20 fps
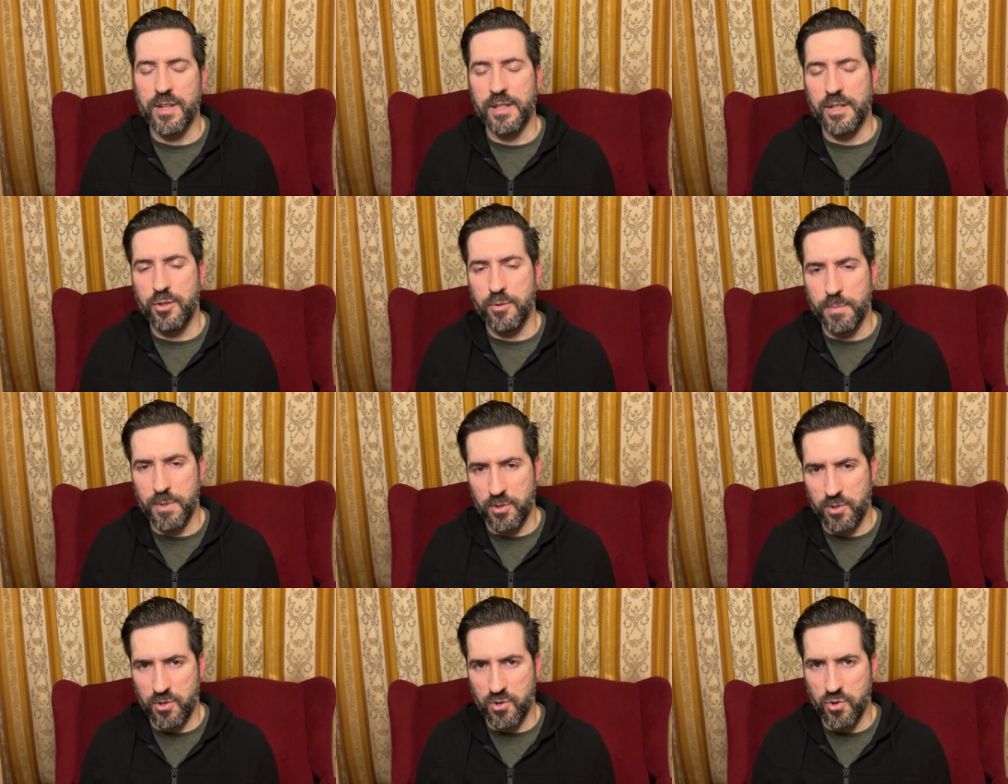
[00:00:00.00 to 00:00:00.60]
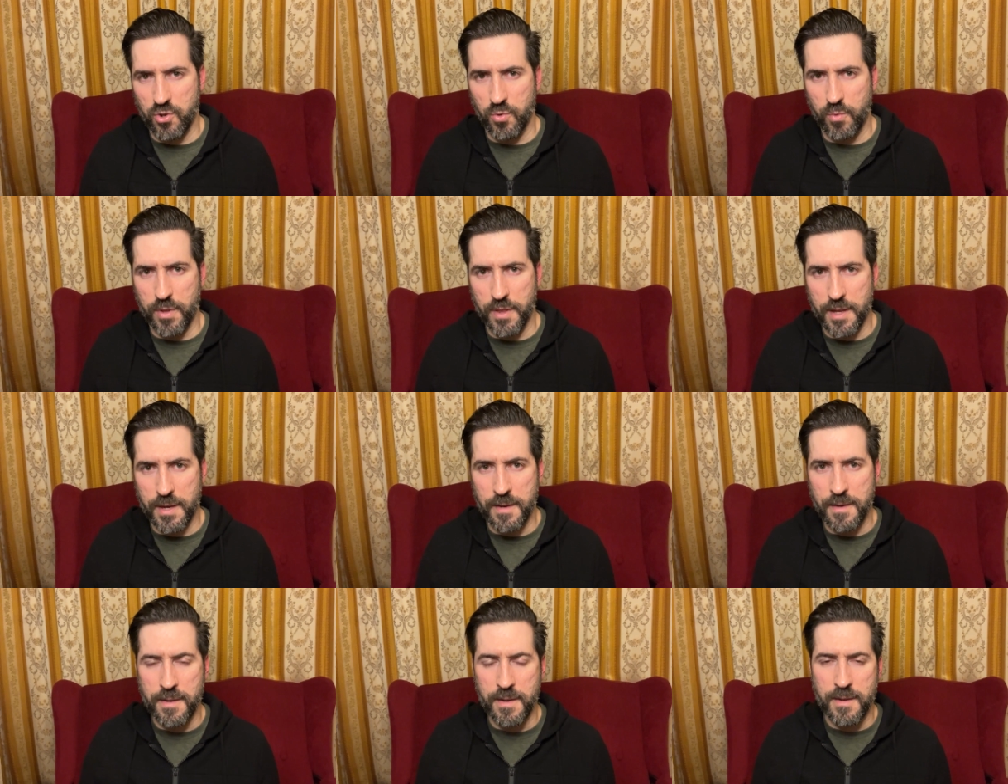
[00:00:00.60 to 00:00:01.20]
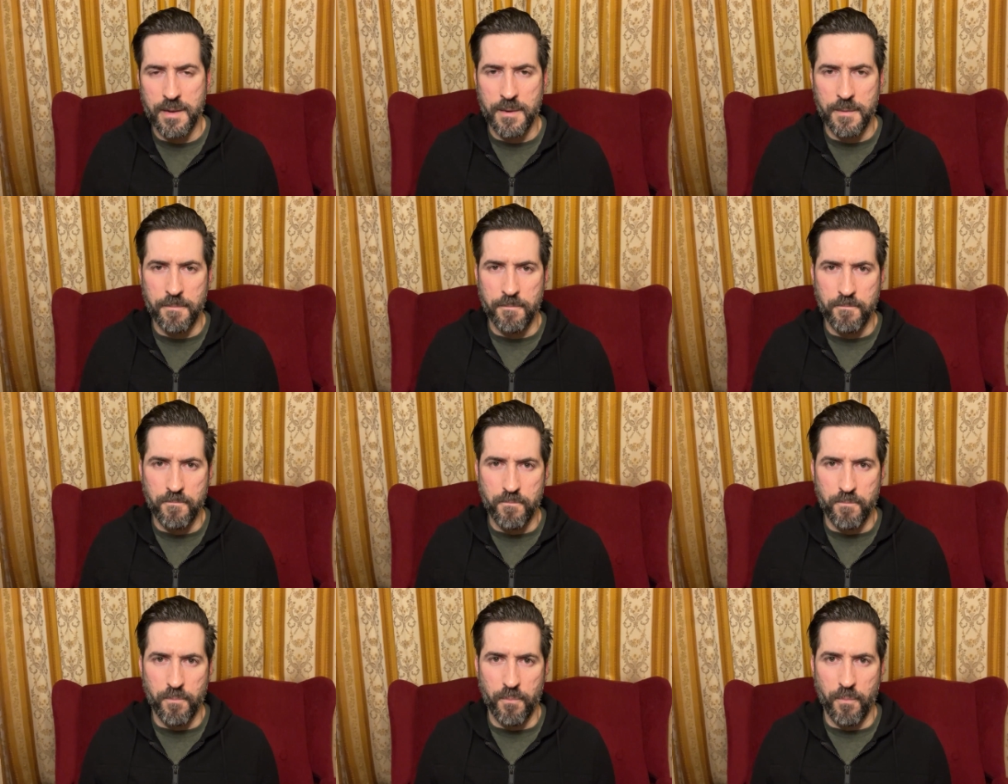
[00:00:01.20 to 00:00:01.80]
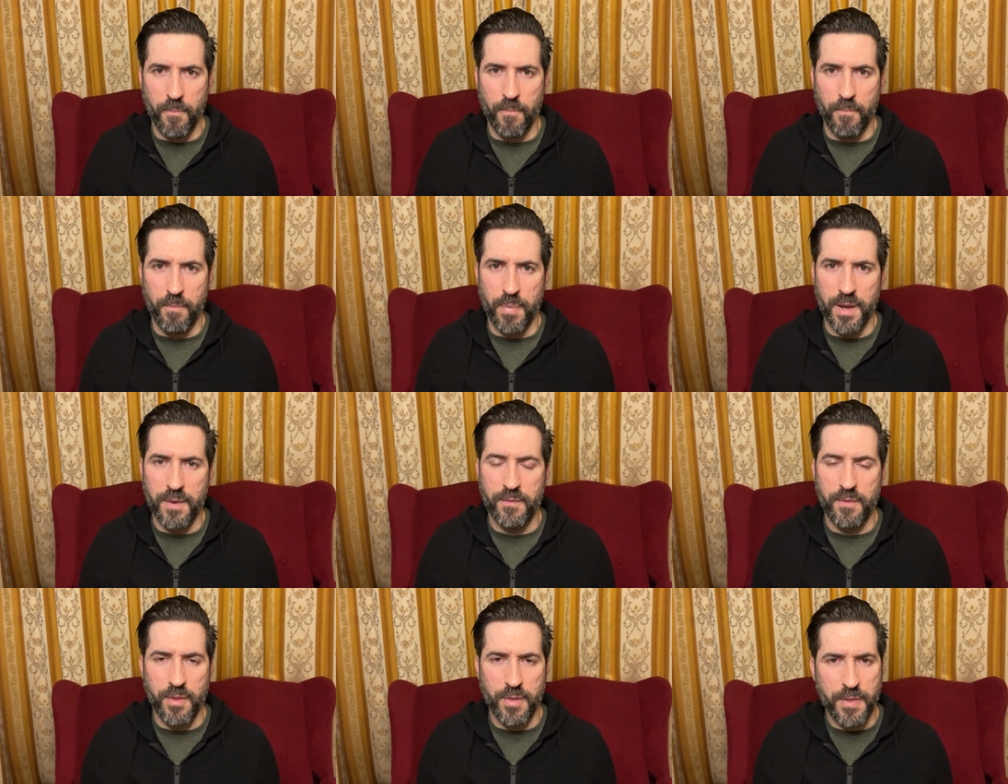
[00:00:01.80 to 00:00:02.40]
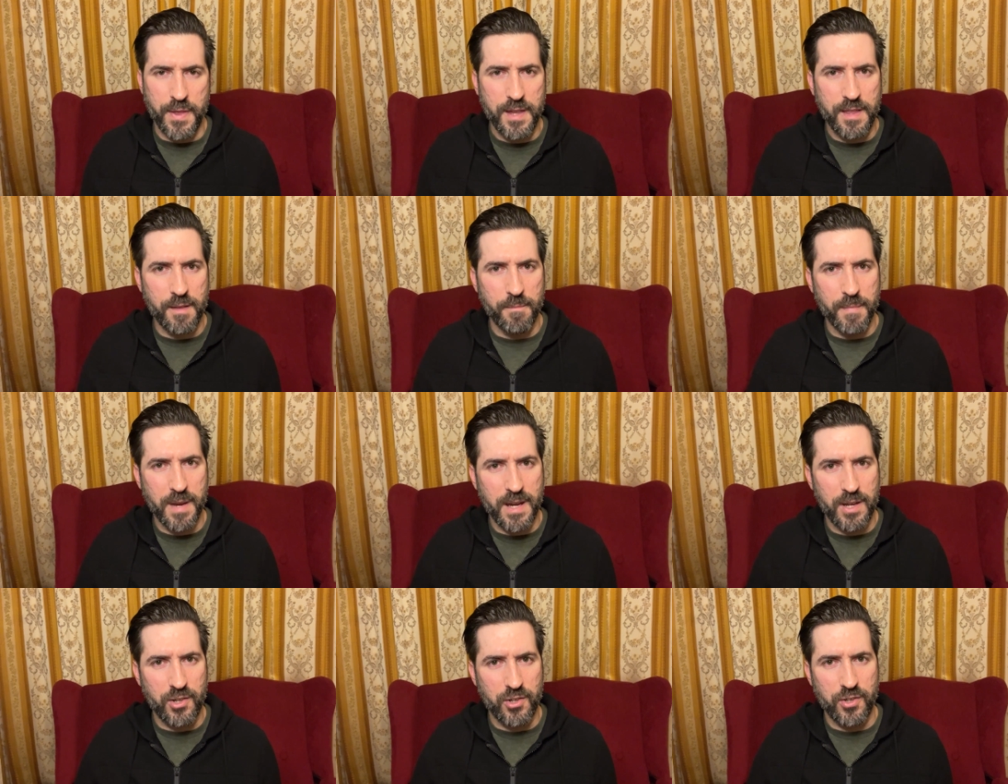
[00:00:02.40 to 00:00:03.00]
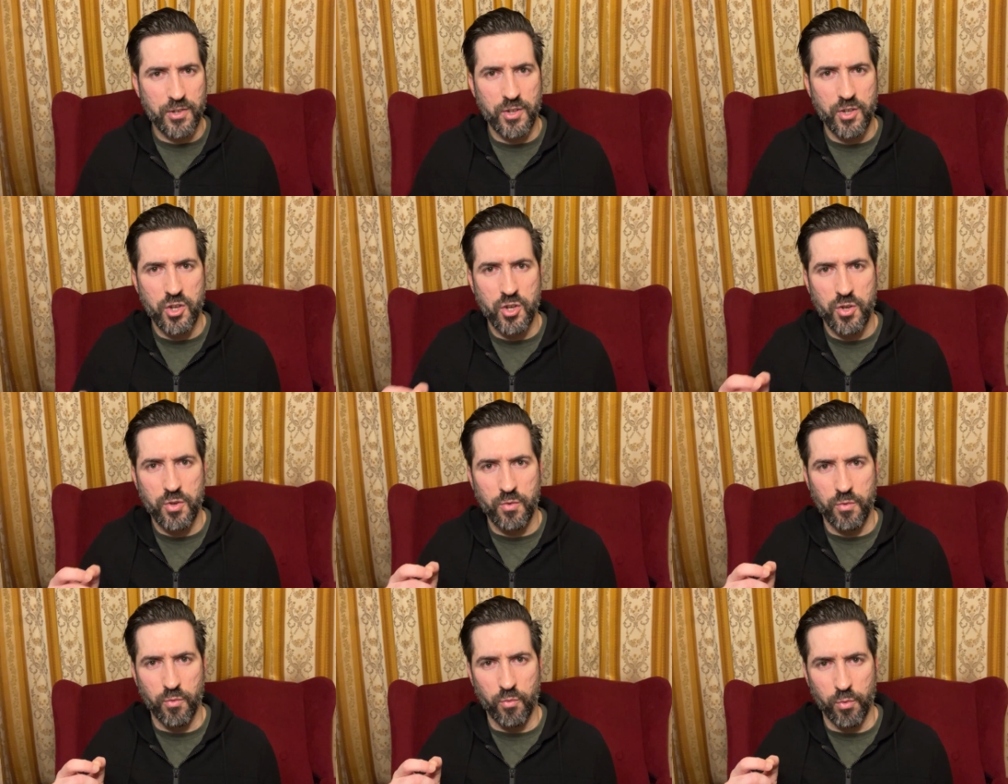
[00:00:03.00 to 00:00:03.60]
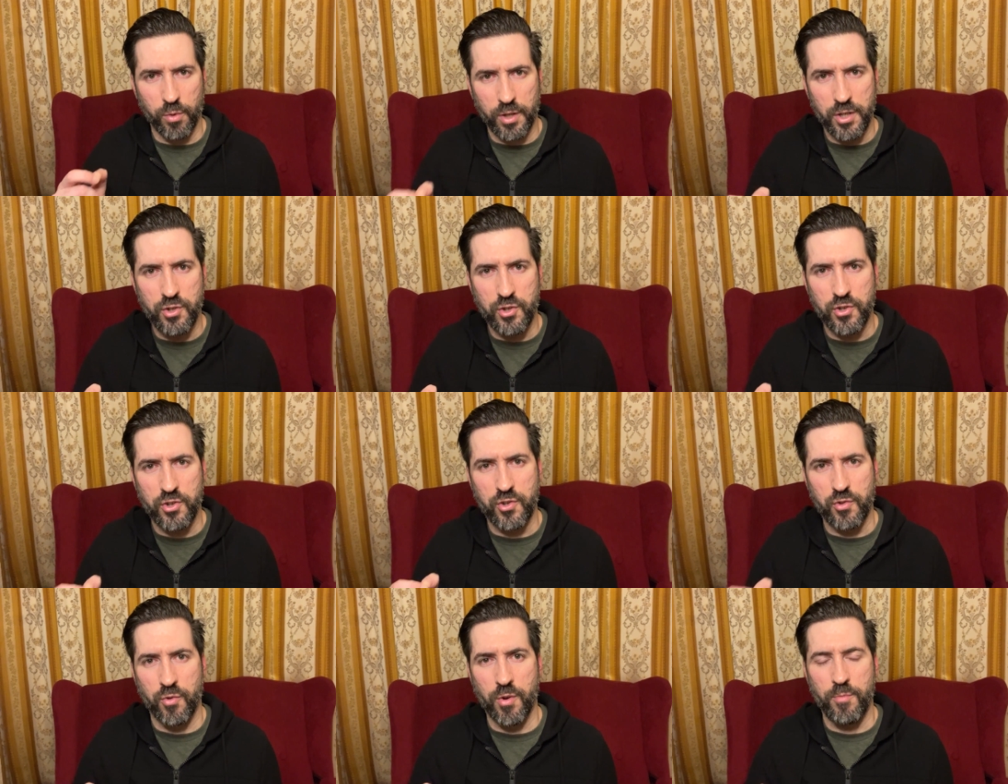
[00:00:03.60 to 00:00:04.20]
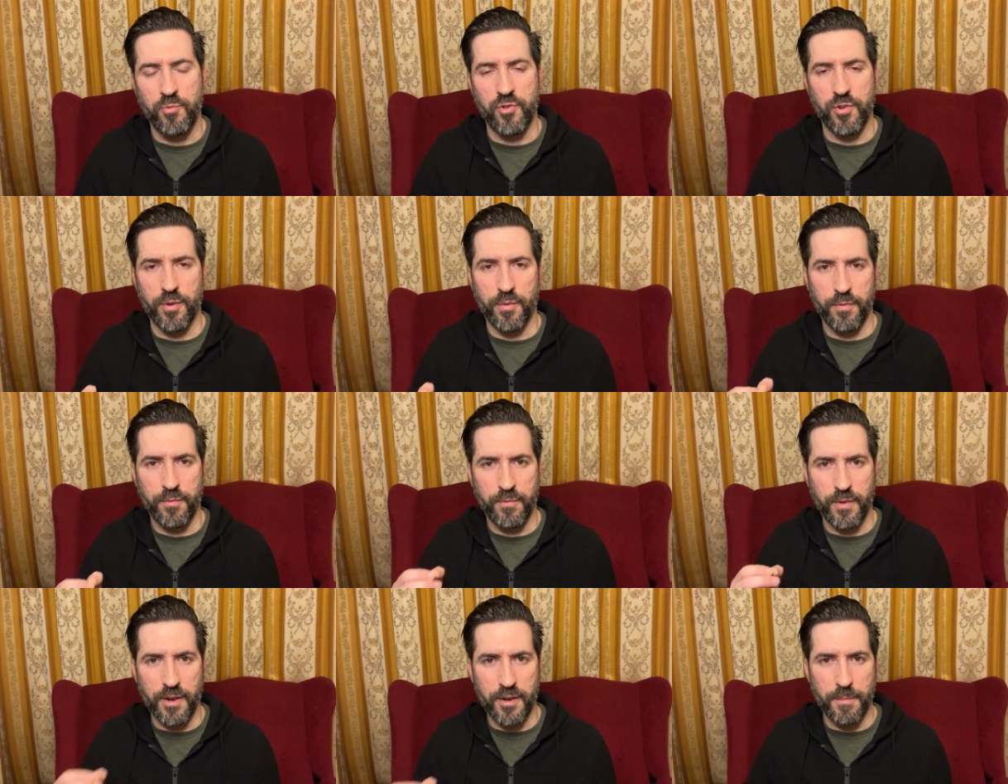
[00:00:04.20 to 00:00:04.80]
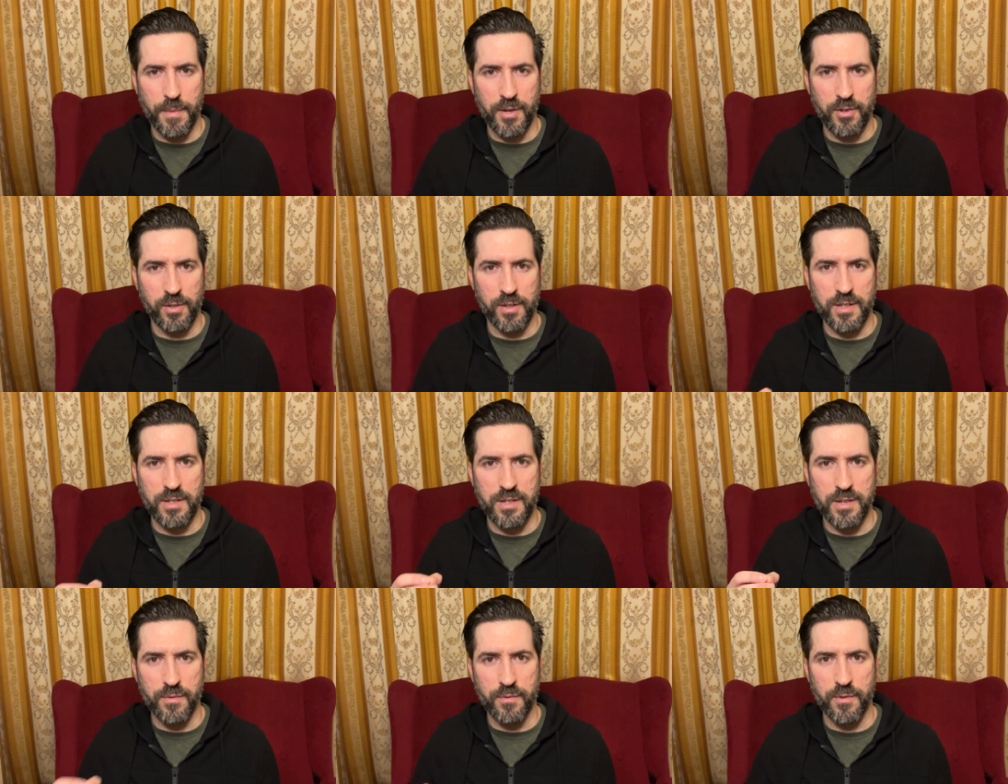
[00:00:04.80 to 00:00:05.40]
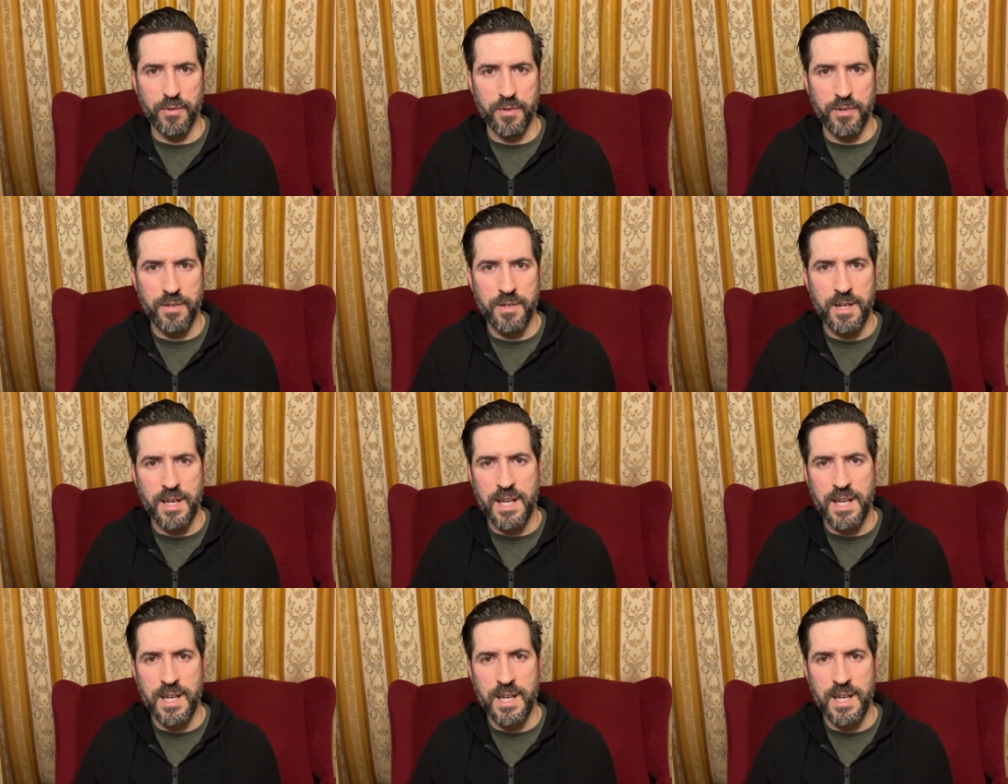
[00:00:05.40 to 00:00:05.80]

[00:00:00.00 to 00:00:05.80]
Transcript: little bit to do with it, but the thing that makes religious scripture fundamentally different